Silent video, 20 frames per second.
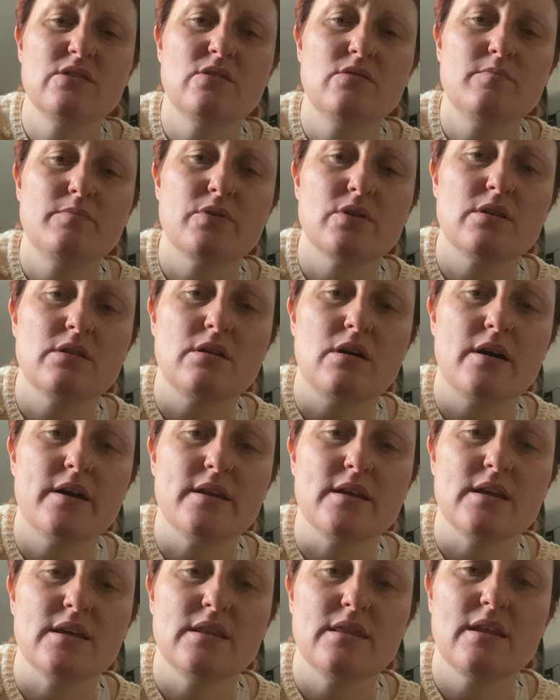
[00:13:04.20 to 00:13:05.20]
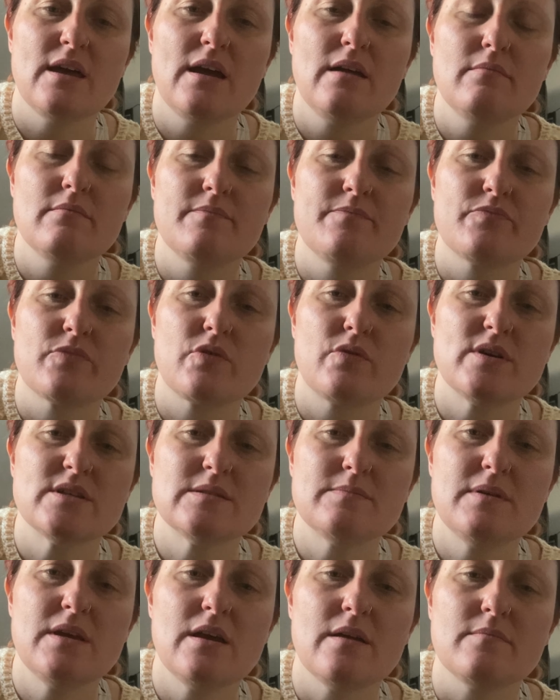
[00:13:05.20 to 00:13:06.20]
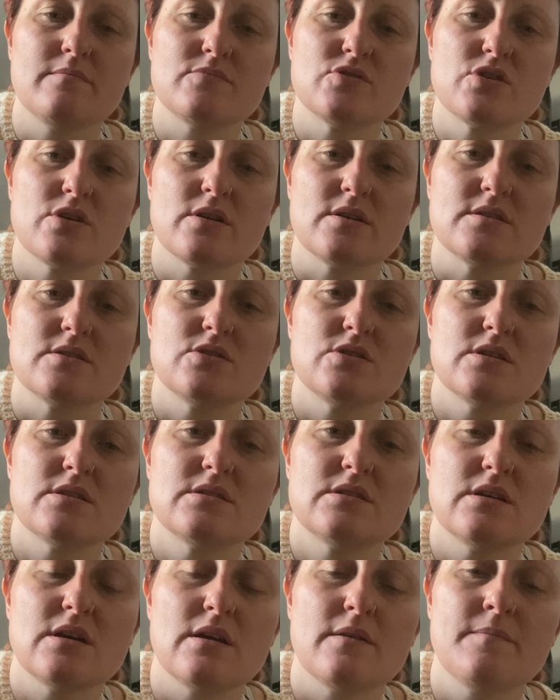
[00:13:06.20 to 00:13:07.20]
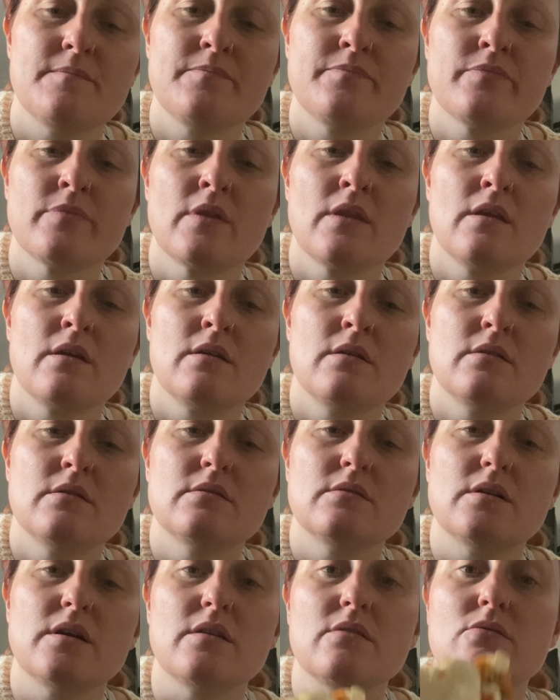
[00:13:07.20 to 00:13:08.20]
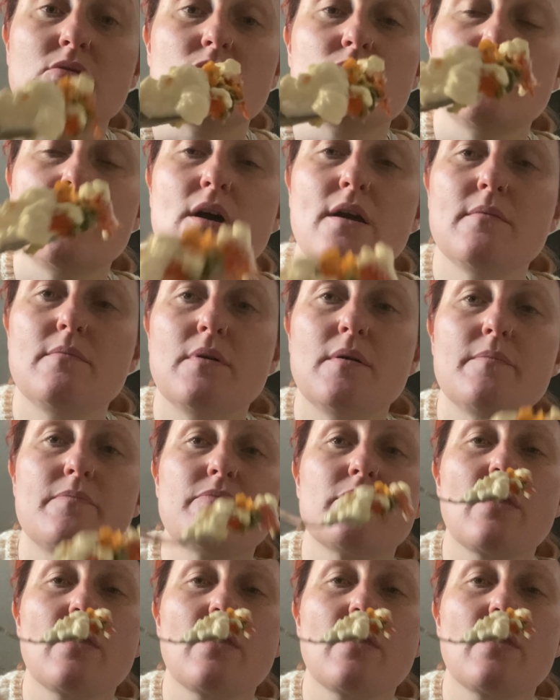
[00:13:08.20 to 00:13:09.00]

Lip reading: don't put a lot in that recipe. I'm sure it's just I don't know why, but